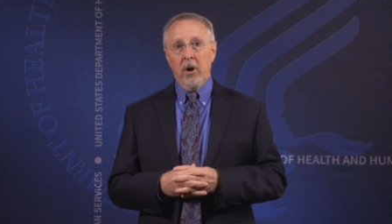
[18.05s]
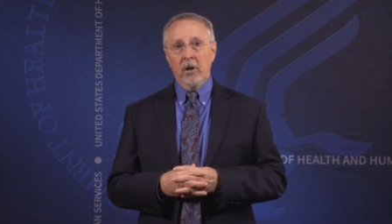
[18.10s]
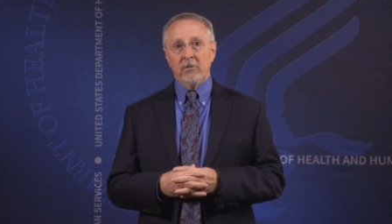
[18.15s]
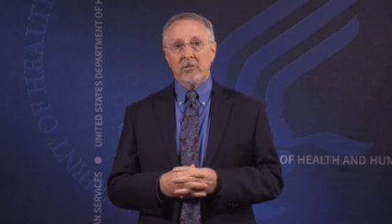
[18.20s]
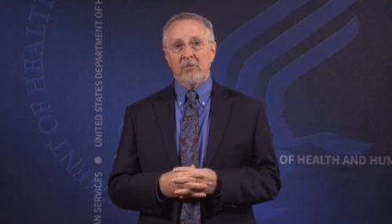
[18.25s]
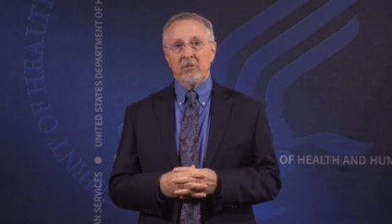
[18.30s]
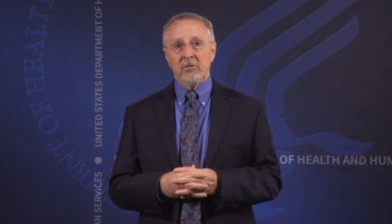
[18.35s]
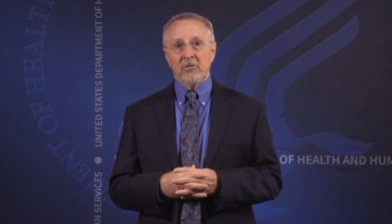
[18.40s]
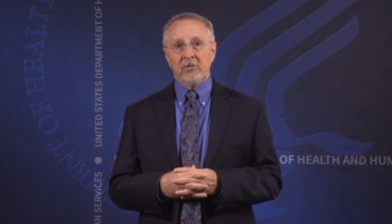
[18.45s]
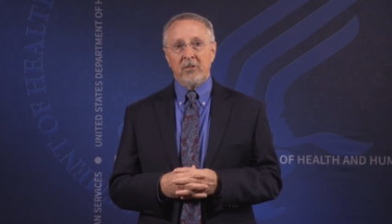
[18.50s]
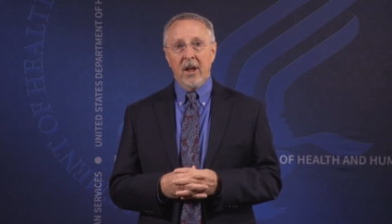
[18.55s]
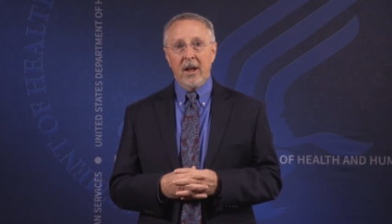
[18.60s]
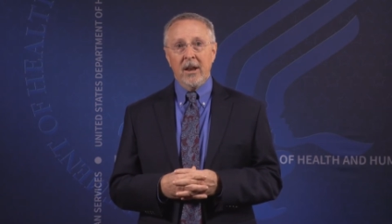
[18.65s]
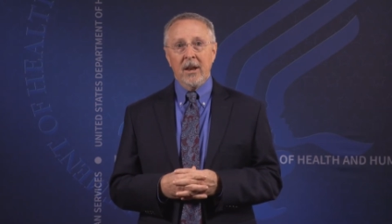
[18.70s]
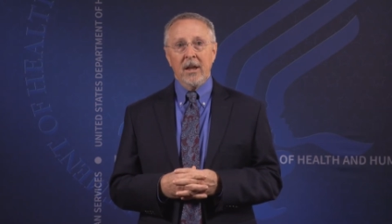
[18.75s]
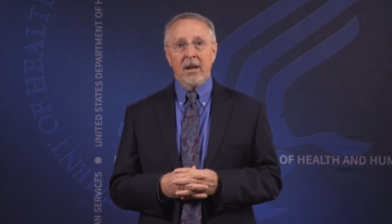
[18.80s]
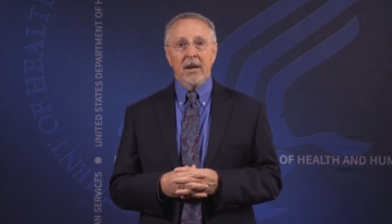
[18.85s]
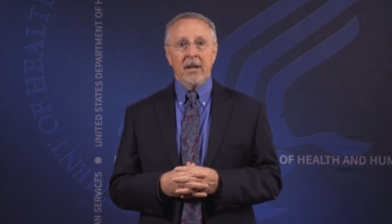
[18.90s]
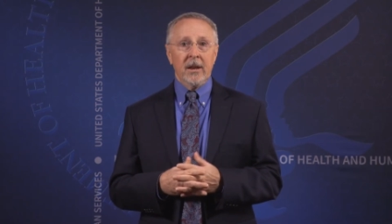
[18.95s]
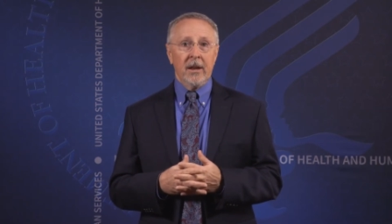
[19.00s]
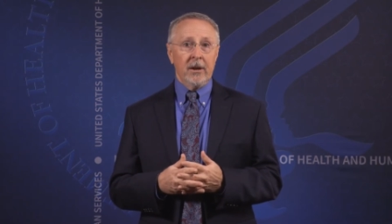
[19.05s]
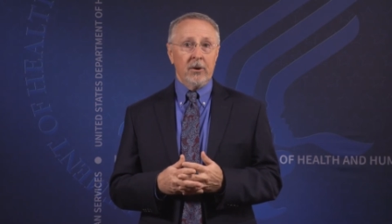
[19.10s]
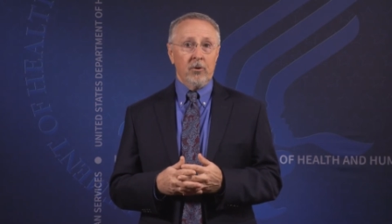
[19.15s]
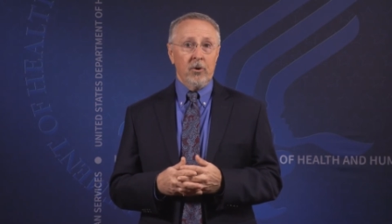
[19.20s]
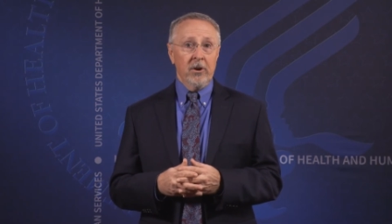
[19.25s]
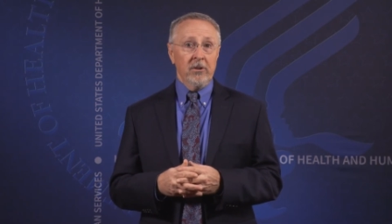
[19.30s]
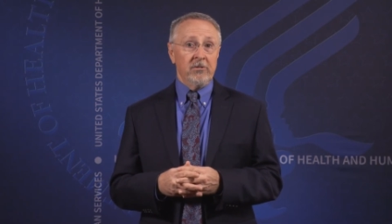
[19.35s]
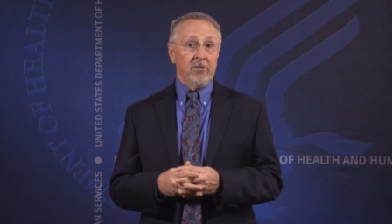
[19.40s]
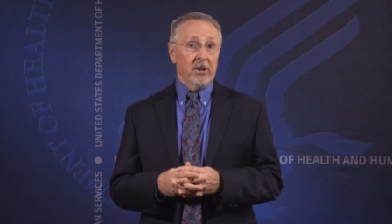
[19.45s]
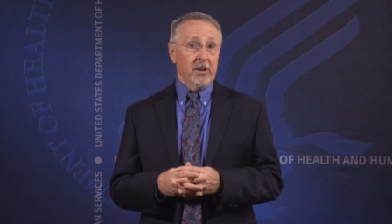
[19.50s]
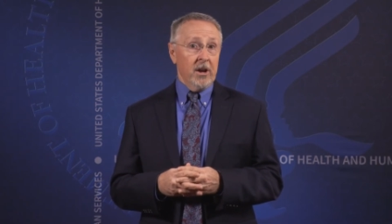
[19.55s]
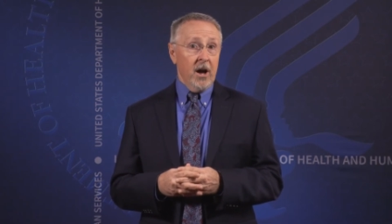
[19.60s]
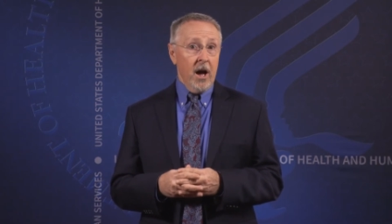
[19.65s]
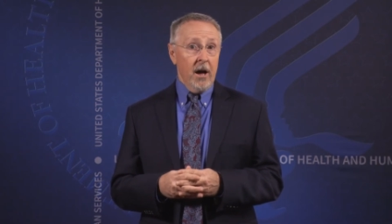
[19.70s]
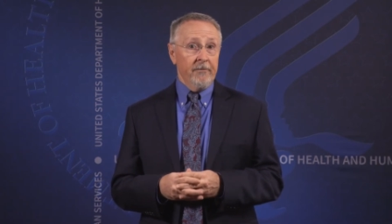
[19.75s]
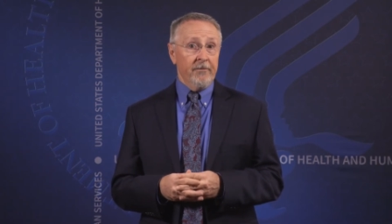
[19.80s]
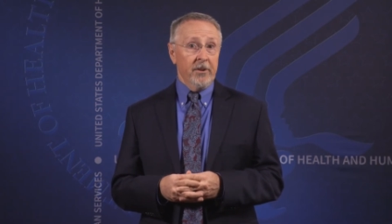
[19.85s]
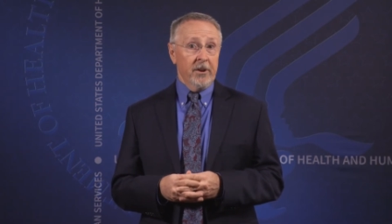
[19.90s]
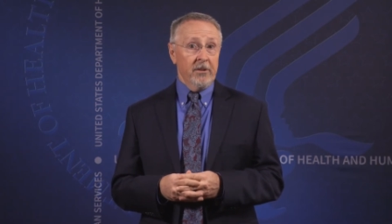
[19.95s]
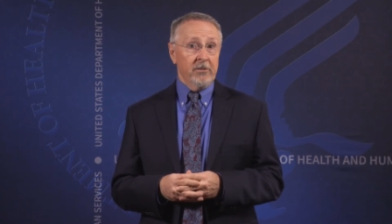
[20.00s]
on sustaining and increasing
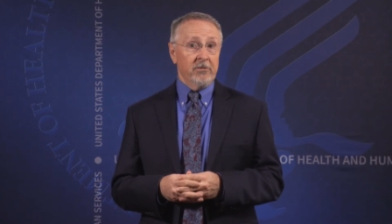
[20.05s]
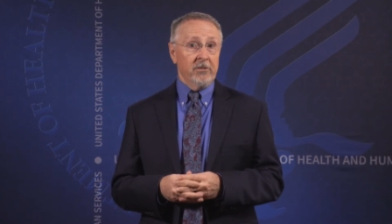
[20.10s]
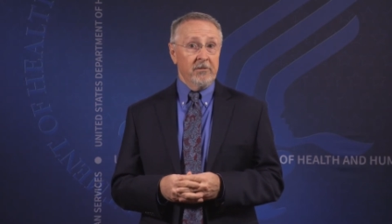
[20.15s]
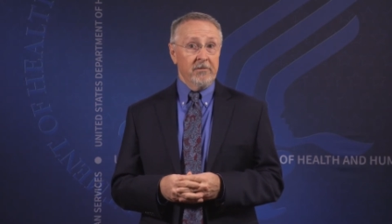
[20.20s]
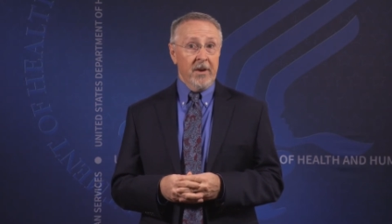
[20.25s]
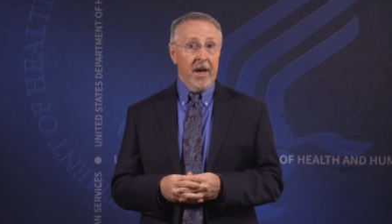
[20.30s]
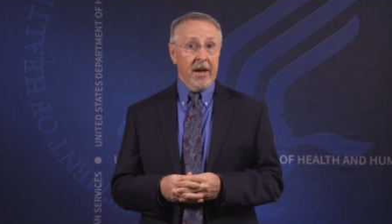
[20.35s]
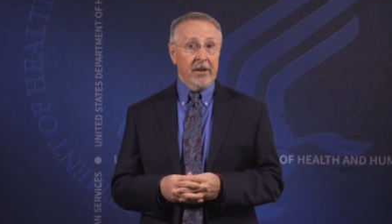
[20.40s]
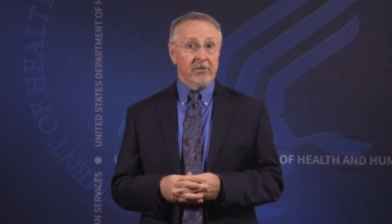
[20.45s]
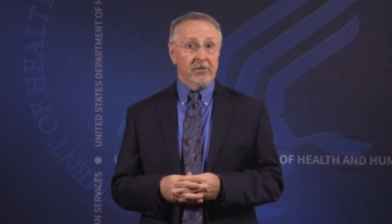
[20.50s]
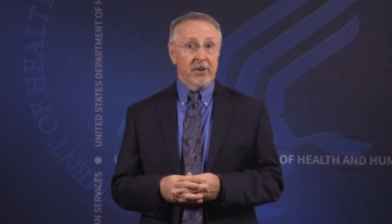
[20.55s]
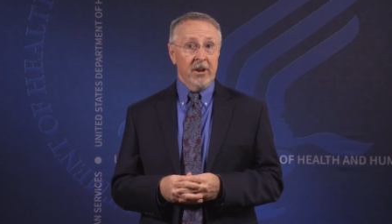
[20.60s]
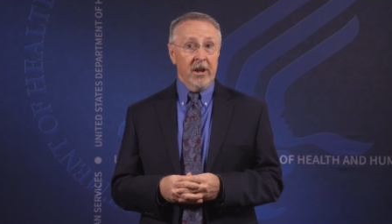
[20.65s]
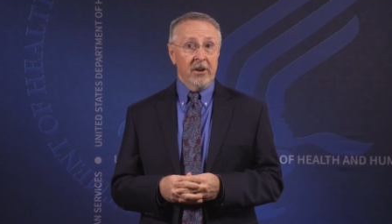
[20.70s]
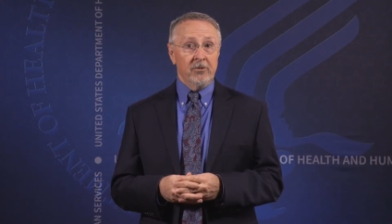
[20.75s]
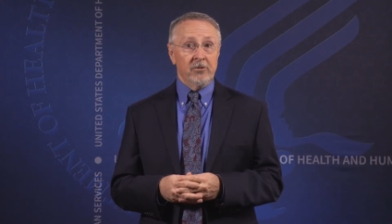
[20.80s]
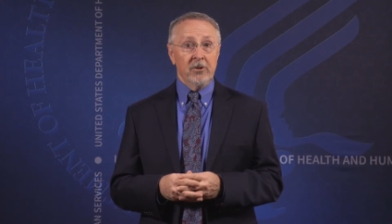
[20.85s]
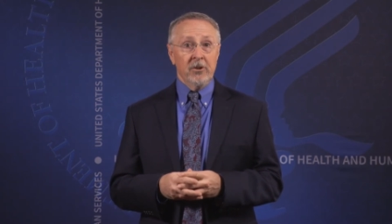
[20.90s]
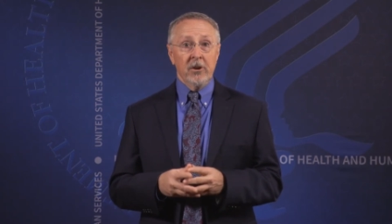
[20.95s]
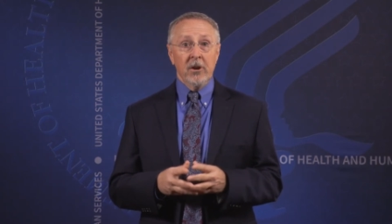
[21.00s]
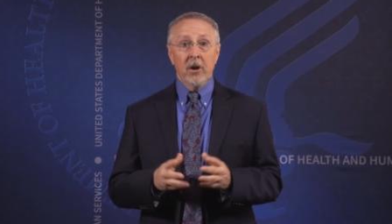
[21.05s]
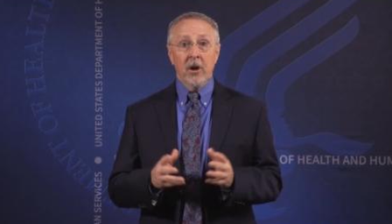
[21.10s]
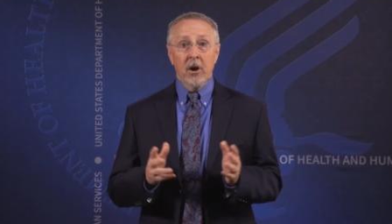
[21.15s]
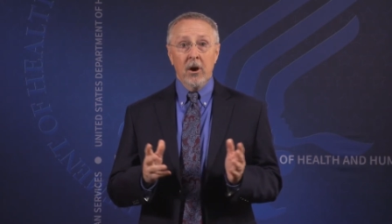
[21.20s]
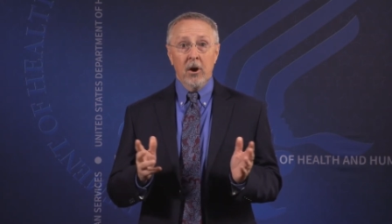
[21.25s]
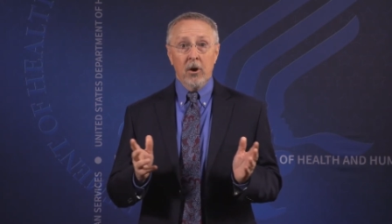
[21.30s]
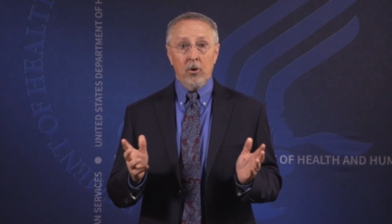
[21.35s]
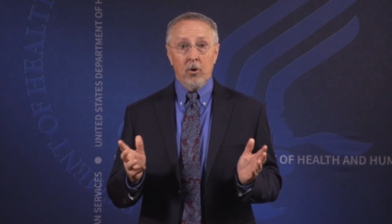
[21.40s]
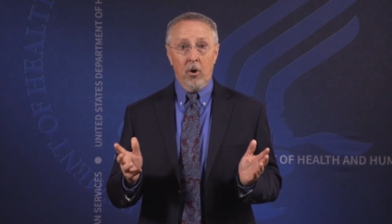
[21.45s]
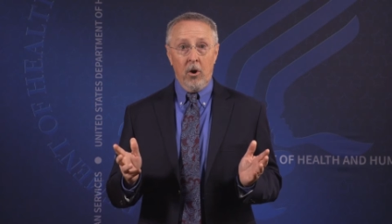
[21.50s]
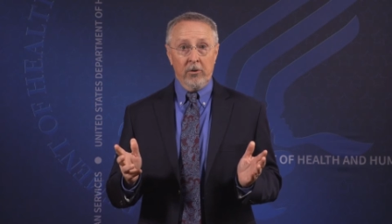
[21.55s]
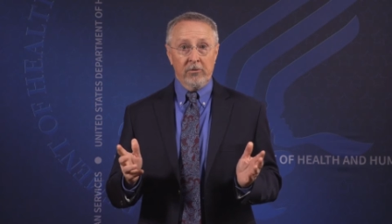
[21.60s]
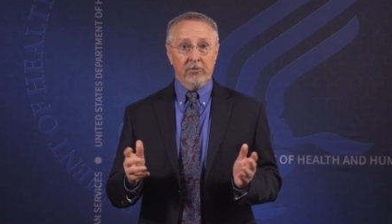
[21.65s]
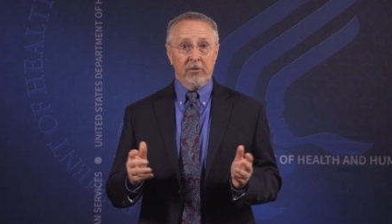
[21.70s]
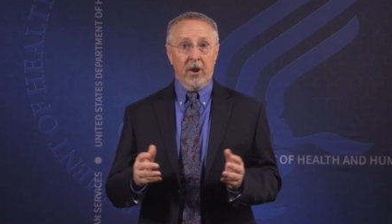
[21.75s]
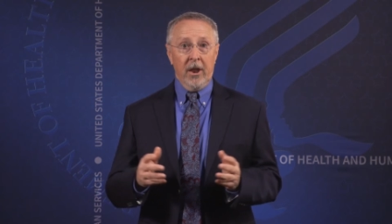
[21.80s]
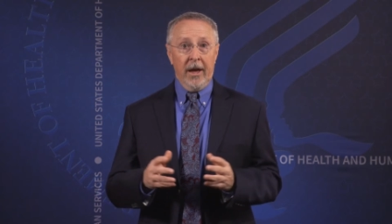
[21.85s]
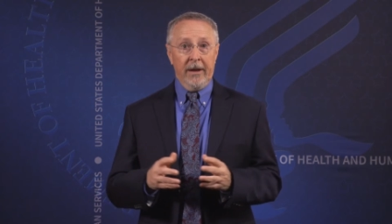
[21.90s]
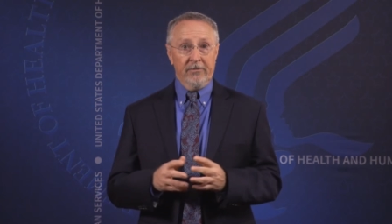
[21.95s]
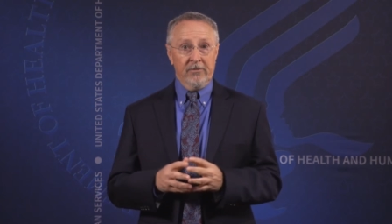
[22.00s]
confidence in vaccination
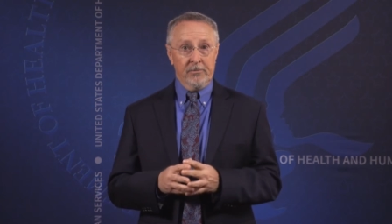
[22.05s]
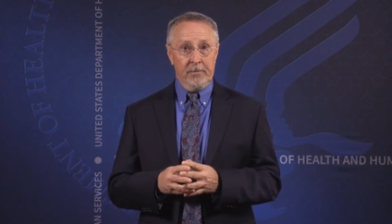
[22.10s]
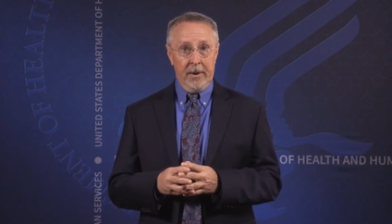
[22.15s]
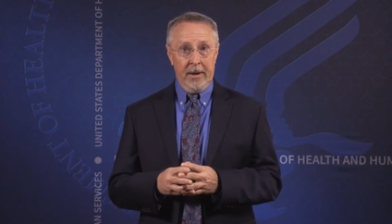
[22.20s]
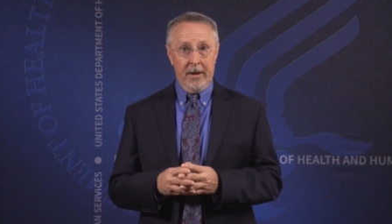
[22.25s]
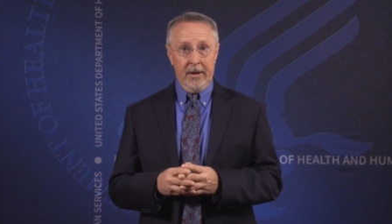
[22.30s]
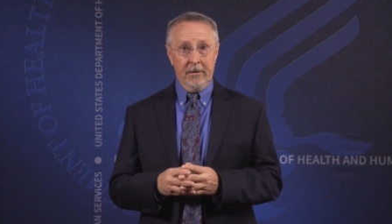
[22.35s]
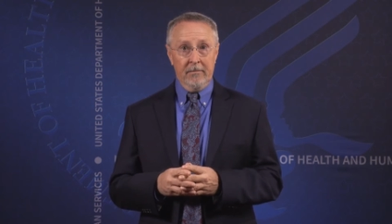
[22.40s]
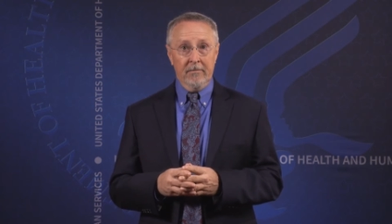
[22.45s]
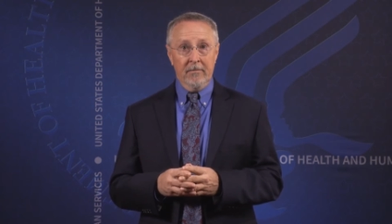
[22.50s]
across the lifespan.